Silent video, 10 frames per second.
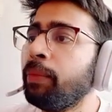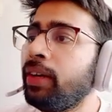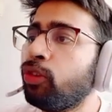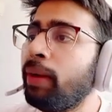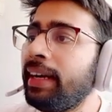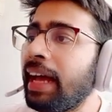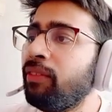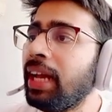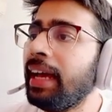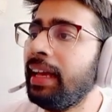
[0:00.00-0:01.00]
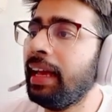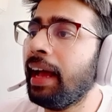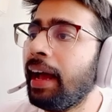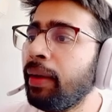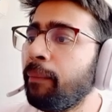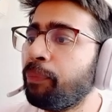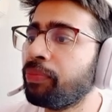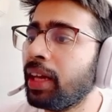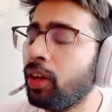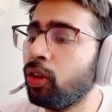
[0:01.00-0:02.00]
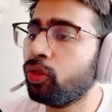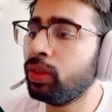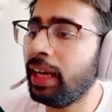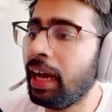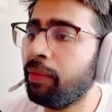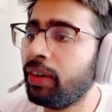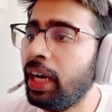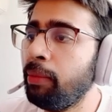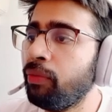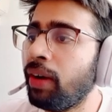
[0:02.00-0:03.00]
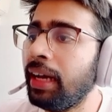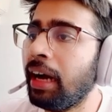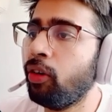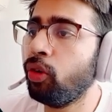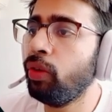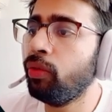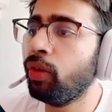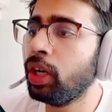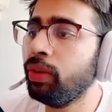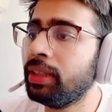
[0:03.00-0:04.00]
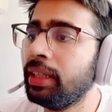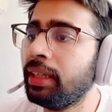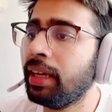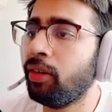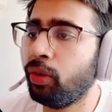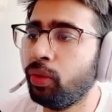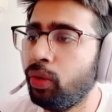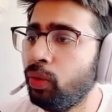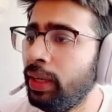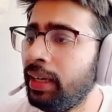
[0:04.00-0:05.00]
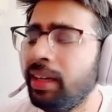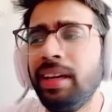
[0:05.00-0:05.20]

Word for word: it's by tavily ai you know so they have a readme file how do we work with it how to do it